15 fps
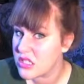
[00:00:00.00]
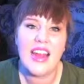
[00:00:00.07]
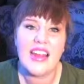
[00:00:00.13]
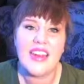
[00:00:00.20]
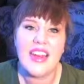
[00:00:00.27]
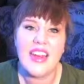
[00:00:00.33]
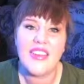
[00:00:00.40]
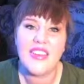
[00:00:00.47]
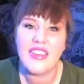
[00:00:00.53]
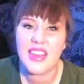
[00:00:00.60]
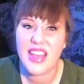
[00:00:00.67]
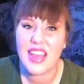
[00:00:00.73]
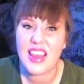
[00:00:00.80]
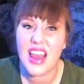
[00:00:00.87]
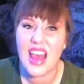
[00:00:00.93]
and another
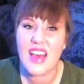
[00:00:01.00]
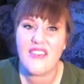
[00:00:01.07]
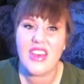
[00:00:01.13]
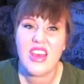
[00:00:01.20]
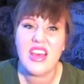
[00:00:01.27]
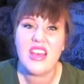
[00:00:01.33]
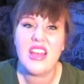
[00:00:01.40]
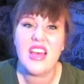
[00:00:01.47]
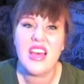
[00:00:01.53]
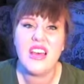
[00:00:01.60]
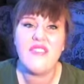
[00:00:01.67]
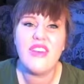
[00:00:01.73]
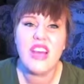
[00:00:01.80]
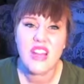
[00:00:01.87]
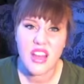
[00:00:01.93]
thing I love
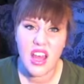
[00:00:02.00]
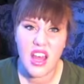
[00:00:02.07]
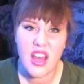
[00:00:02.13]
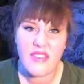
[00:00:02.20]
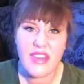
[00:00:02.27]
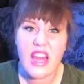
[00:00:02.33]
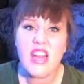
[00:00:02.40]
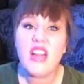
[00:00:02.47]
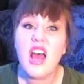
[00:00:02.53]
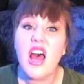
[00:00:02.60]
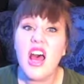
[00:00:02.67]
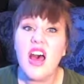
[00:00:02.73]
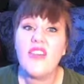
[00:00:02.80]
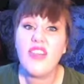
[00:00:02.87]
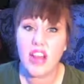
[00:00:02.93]
love love
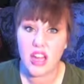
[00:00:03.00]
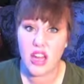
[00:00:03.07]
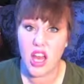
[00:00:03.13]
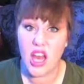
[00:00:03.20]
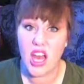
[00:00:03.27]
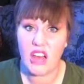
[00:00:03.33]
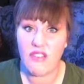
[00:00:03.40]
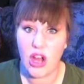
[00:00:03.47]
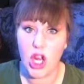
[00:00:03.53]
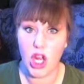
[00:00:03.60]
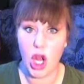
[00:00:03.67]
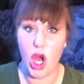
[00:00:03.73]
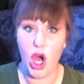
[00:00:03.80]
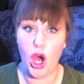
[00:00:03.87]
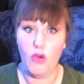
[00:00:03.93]
love love
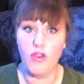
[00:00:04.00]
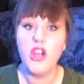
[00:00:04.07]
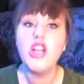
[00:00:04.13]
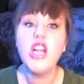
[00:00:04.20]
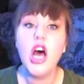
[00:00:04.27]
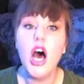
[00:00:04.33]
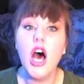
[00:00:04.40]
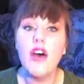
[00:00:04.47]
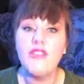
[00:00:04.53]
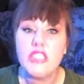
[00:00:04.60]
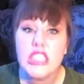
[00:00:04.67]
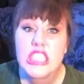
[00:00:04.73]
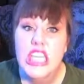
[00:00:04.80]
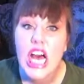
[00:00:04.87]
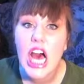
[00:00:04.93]
love
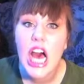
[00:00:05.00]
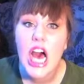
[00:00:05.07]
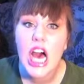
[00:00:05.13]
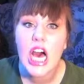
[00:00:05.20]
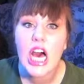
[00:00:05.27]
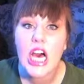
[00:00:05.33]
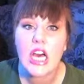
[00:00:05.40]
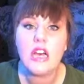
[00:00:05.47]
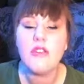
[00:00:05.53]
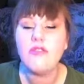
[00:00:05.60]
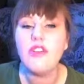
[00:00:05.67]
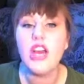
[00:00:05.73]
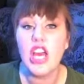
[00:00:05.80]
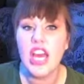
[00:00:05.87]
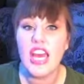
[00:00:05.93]
love
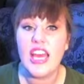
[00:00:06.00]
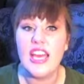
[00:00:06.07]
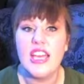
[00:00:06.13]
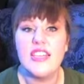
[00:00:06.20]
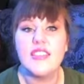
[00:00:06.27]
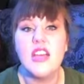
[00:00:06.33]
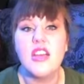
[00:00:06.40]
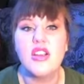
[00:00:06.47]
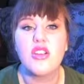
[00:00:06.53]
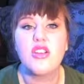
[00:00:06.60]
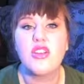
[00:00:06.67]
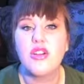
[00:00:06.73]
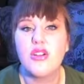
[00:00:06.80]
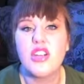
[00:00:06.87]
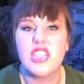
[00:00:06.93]
love is
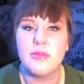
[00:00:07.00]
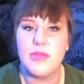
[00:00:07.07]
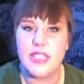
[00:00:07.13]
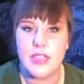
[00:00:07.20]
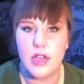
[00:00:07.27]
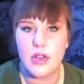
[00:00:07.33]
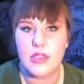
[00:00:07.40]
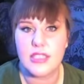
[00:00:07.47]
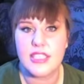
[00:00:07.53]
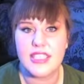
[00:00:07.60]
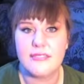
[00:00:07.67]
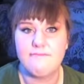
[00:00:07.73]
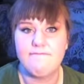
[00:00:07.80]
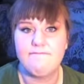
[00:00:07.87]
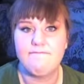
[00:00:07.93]
Christmas
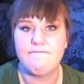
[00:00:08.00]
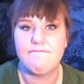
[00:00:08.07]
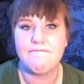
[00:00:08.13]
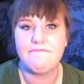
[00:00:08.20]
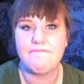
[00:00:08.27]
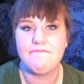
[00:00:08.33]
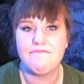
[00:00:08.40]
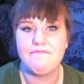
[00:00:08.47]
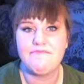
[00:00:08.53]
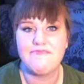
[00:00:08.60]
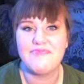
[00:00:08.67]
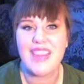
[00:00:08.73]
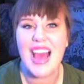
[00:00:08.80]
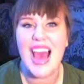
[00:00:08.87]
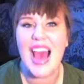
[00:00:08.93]
songs
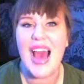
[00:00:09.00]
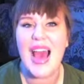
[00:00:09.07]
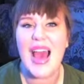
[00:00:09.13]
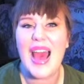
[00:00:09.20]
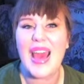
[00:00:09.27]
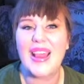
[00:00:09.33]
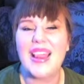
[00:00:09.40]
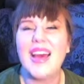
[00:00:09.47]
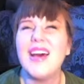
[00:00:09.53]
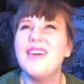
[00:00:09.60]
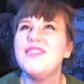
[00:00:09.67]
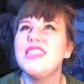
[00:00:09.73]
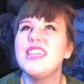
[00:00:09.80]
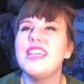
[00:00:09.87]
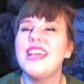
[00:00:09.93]
I
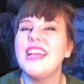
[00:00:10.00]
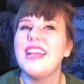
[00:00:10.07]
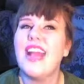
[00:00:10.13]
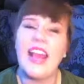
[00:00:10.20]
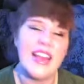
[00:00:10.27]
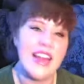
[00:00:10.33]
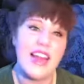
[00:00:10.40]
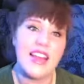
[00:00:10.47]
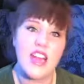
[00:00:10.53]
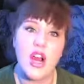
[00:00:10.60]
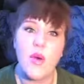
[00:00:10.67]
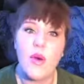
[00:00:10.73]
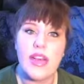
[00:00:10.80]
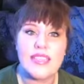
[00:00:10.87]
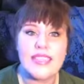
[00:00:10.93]
love singing and I
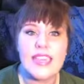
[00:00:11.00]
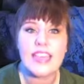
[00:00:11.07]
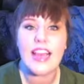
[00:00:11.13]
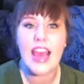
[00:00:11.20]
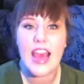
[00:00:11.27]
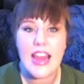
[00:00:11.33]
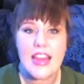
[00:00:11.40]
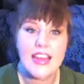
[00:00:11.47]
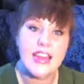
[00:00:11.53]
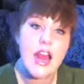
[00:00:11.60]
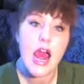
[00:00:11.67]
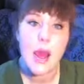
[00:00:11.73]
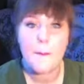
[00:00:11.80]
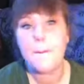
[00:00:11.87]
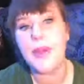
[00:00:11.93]
know I suck at it,
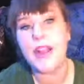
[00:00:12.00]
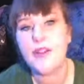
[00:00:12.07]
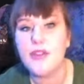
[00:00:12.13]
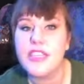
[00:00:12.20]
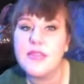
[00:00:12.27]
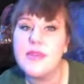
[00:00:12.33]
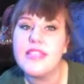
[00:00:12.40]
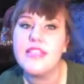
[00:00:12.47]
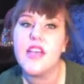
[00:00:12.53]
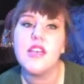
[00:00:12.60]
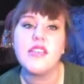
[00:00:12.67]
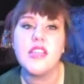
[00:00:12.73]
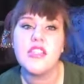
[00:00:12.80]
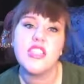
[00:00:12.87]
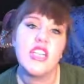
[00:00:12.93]
but Christmas
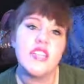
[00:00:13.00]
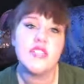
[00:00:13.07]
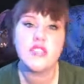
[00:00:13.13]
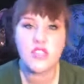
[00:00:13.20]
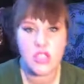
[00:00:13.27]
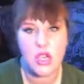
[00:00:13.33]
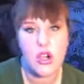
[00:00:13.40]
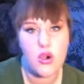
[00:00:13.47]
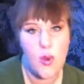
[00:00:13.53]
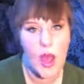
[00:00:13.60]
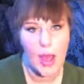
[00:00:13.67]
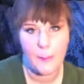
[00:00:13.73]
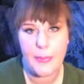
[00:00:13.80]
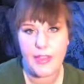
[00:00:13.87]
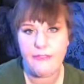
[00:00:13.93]
songs are just so
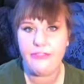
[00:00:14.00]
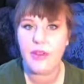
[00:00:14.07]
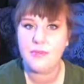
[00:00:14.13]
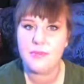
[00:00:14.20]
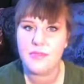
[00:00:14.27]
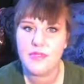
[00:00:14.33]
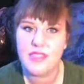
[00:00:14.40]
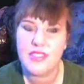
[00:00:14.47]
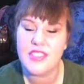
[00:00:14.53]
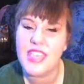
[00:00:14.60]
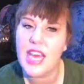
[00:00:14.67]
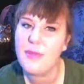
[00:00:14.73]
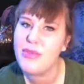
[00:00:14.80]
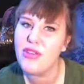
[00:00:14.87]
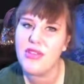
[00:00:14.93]
happy fun
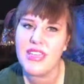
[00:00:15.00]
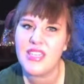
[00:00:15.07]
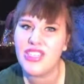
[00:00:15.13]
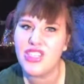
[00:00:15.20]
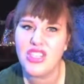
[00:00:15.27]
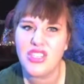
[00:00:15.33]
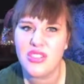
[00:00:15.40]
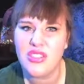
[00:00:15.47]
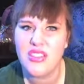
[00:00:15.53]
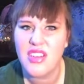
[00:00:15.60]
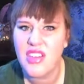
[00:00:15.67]
tabulish.